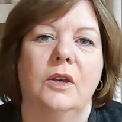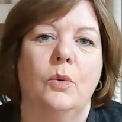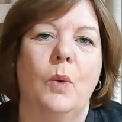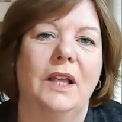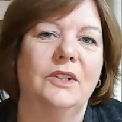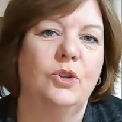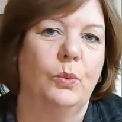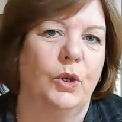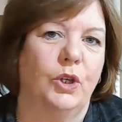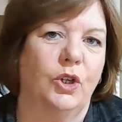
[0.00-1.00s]
one, to
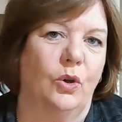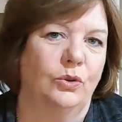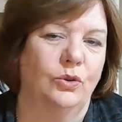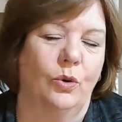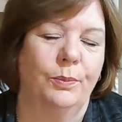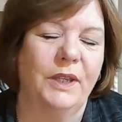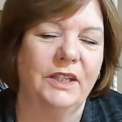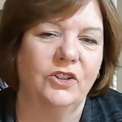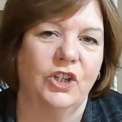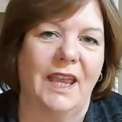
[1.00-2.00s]
work on your
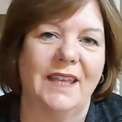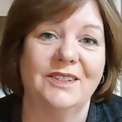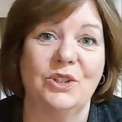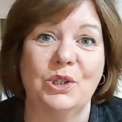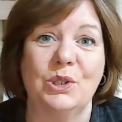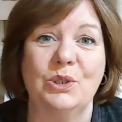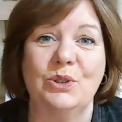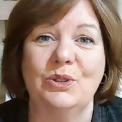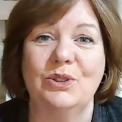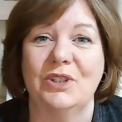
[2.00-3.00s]
pitch, and
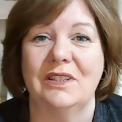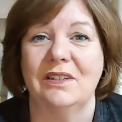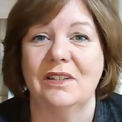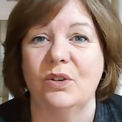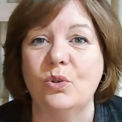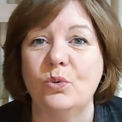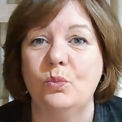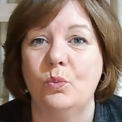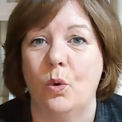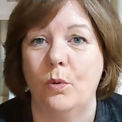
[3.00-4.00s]
two, just as a
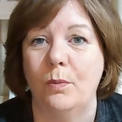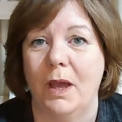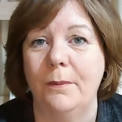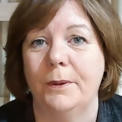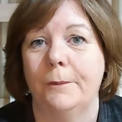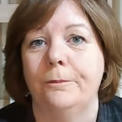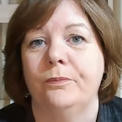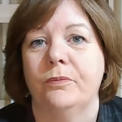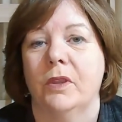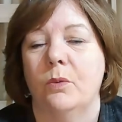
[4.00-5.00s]
good warm up.
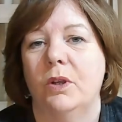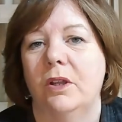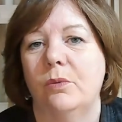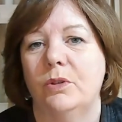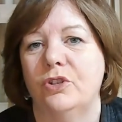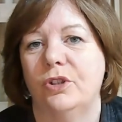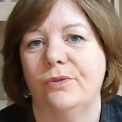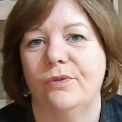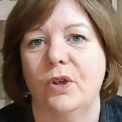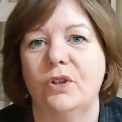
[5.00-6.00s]
What I want you to
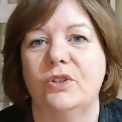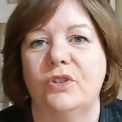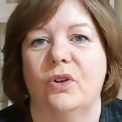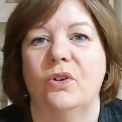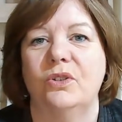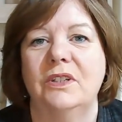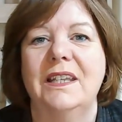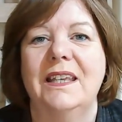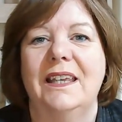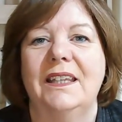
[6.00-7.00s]
focus on
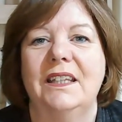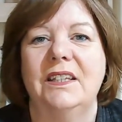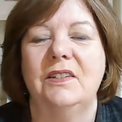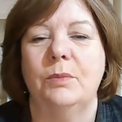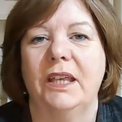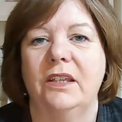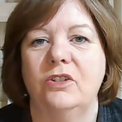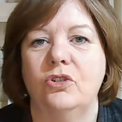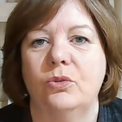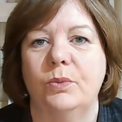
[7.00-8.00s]
is making
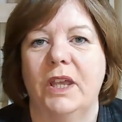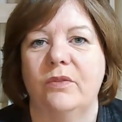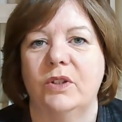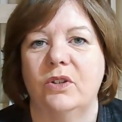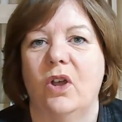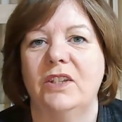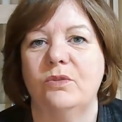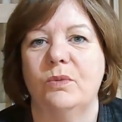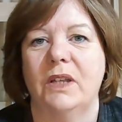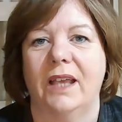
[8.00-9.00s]
sure we have a
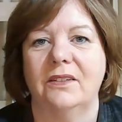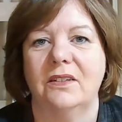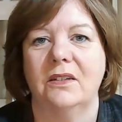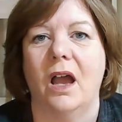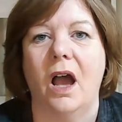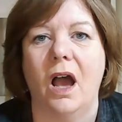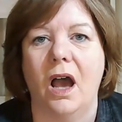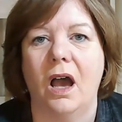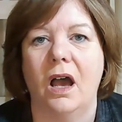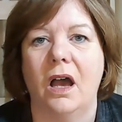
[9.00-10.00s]
nice relaxed
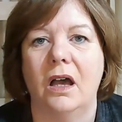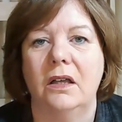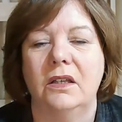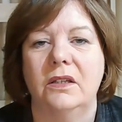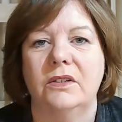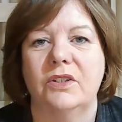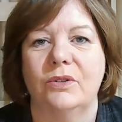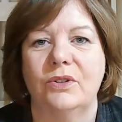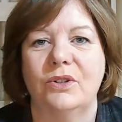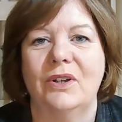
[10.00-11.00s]
R. So
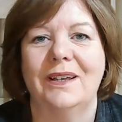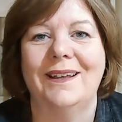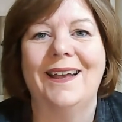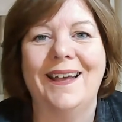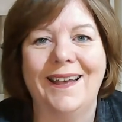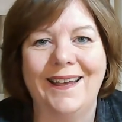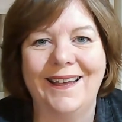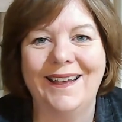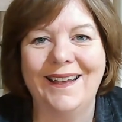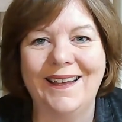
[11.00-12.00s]
it's not
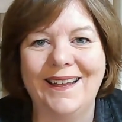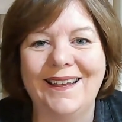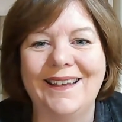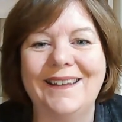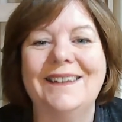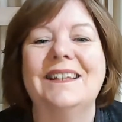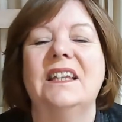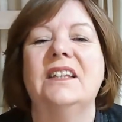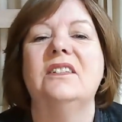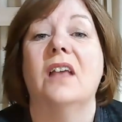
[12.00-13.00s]
ah,
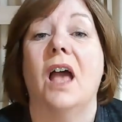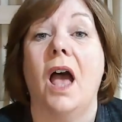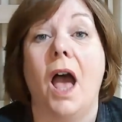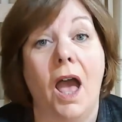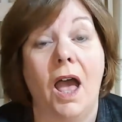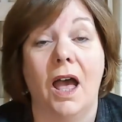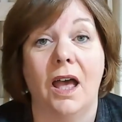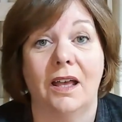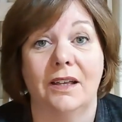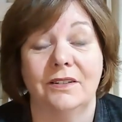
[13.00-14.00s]
it's
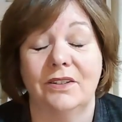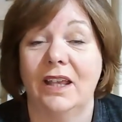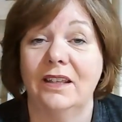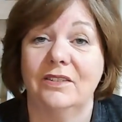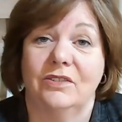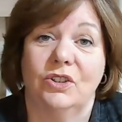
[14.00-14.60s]
ah, like,